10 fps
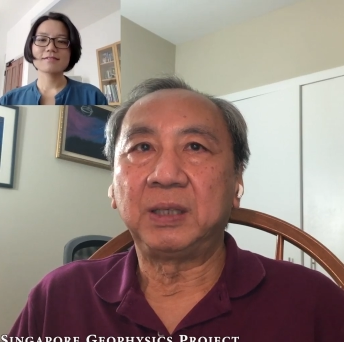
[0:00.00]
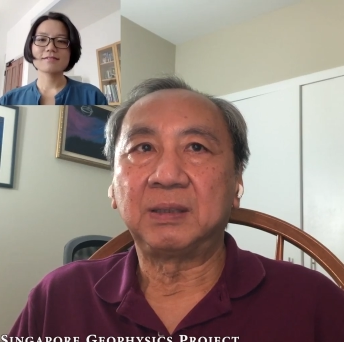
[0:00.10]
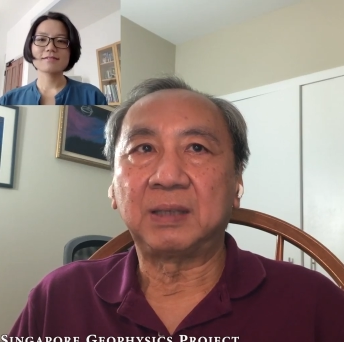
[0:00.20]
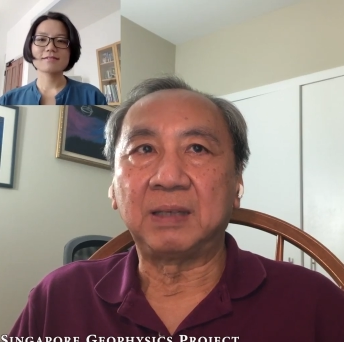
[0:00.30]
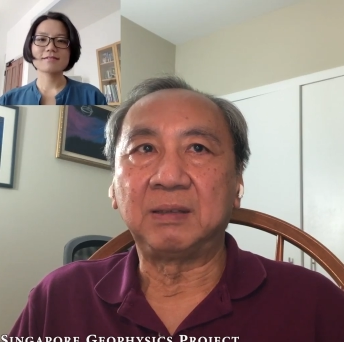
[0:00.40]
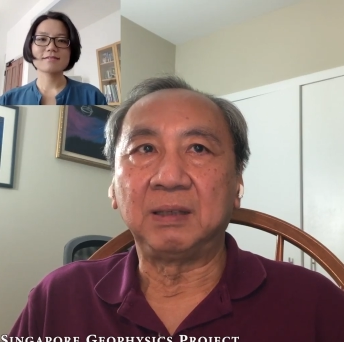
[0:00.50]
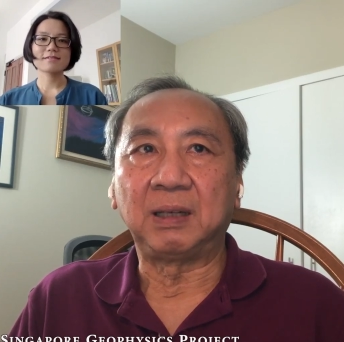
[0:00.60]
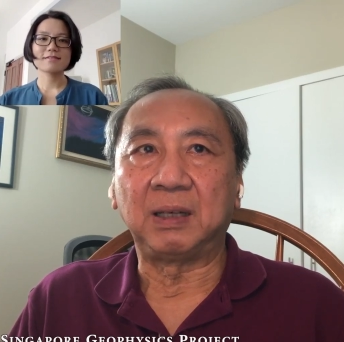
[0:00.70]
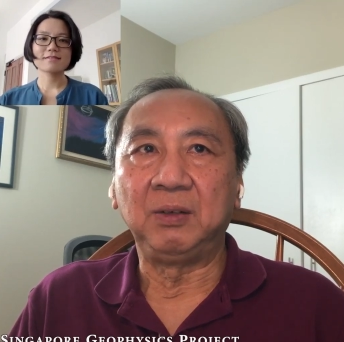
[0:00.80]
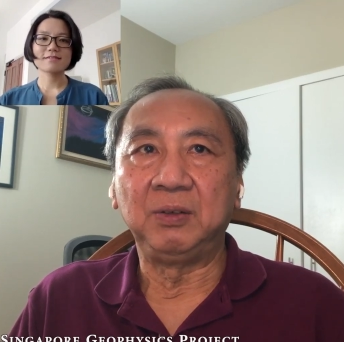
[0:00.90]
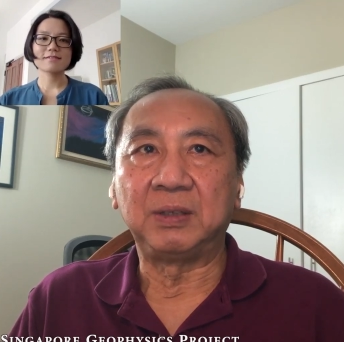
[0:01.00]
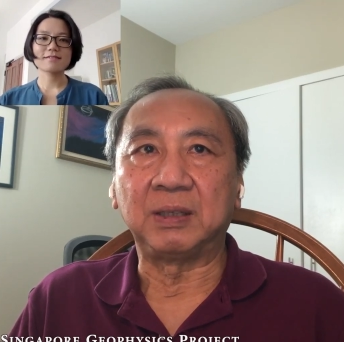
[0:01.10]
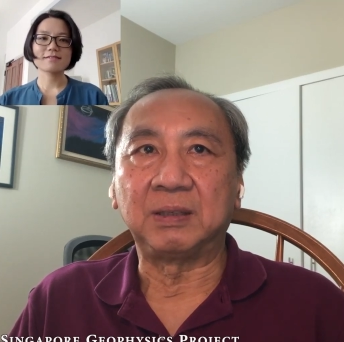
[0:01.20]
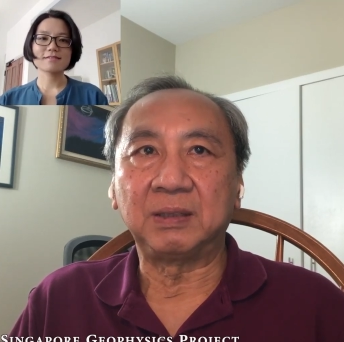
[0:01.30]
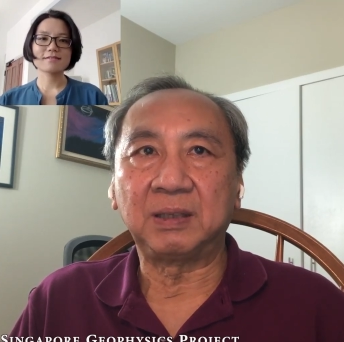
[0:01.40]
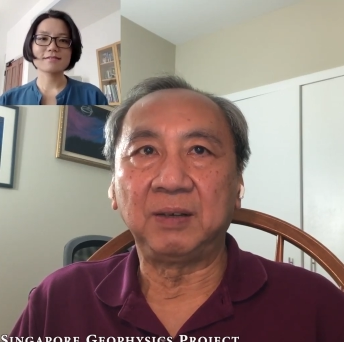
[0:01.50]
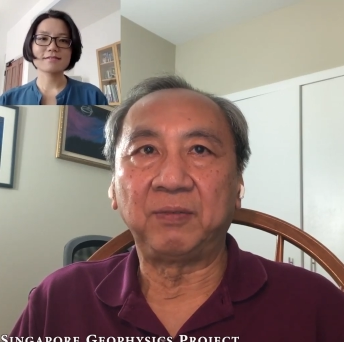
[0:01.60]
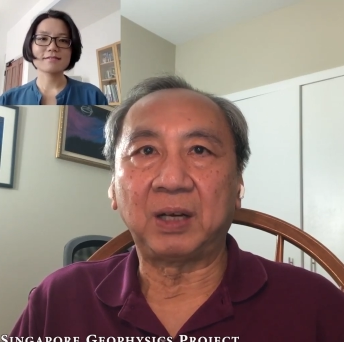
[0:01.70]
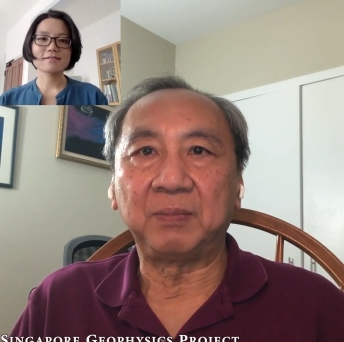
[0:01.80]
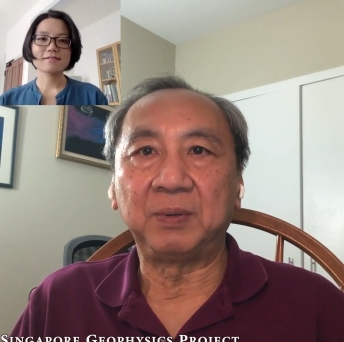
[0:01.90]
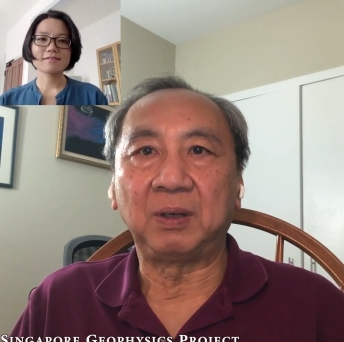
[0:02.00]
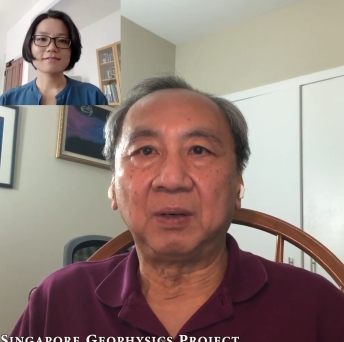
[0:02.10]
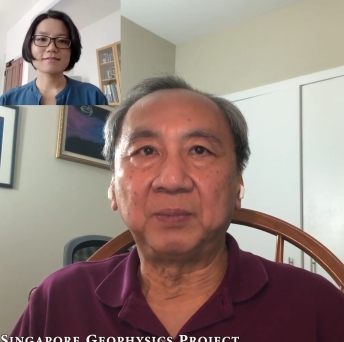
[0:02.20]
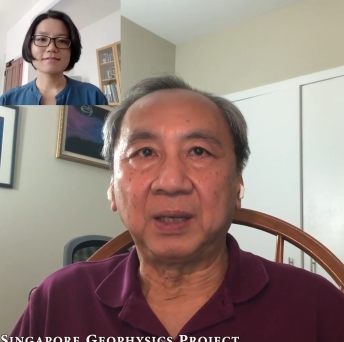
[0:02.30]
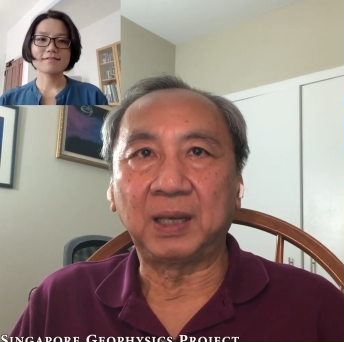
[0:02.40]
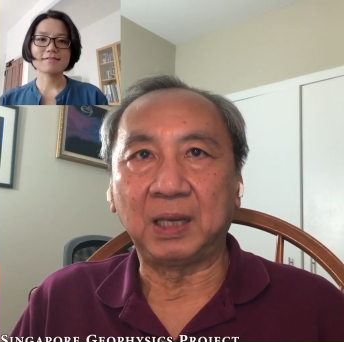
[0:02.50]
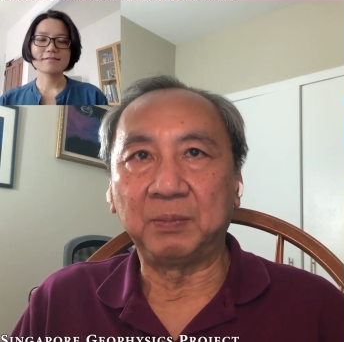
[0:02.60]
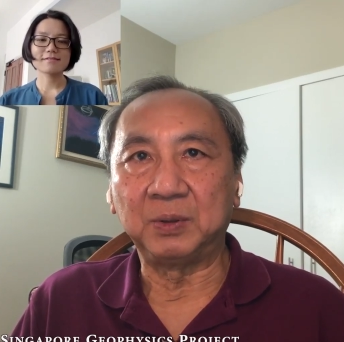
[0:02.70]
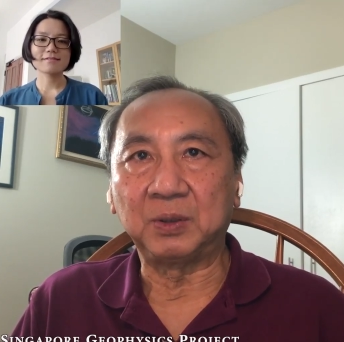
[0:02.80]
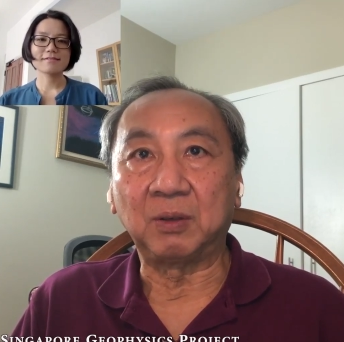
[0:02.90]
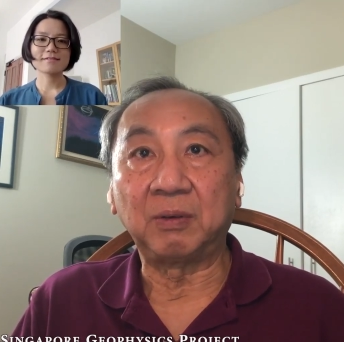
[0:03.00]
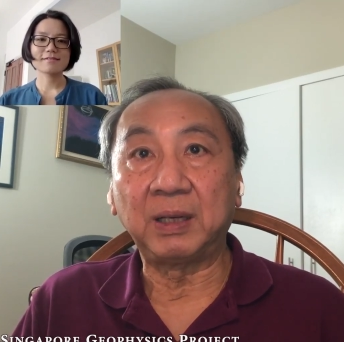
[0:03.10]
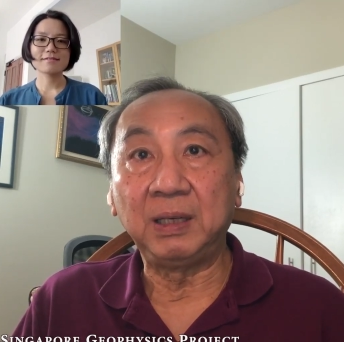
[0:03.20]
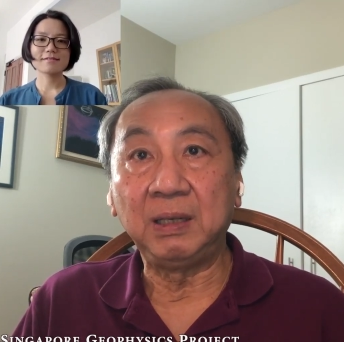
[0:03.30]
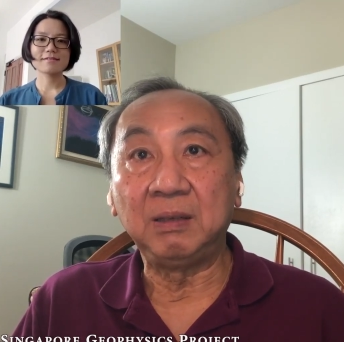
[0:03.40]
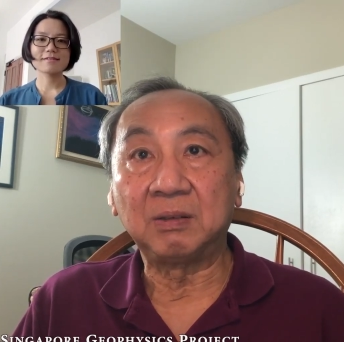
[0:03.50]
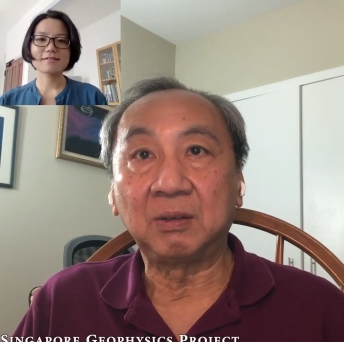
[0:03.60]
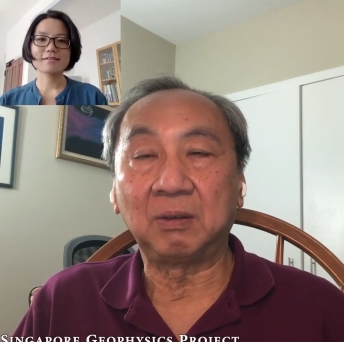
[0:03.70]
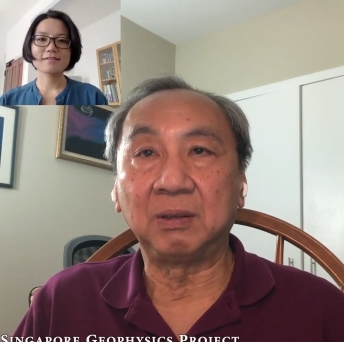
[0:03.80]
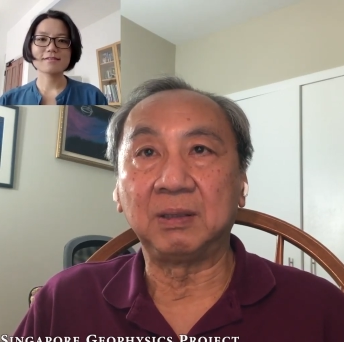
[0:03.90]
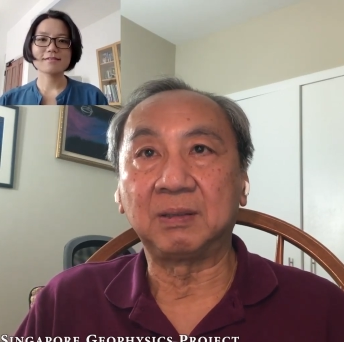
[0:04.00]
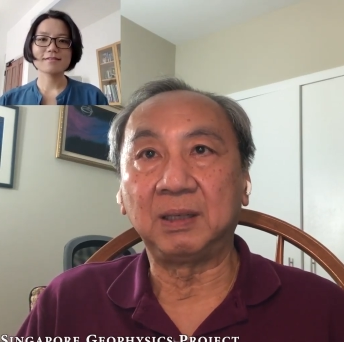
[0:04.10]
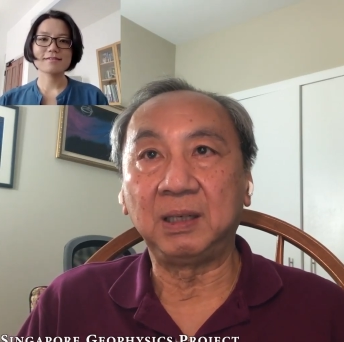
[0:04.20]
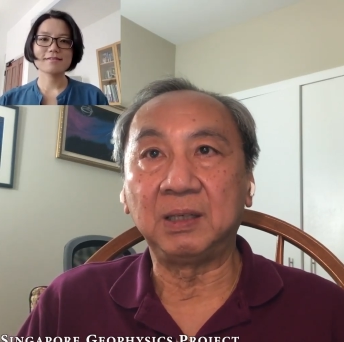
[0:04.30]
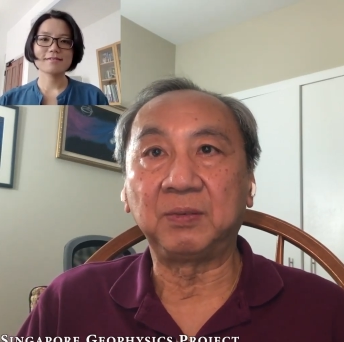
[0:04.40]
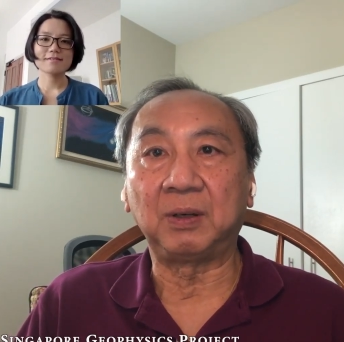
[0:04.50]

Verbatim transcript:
Speaker 1: sensing can use existing fiber optic cables already installed in cities for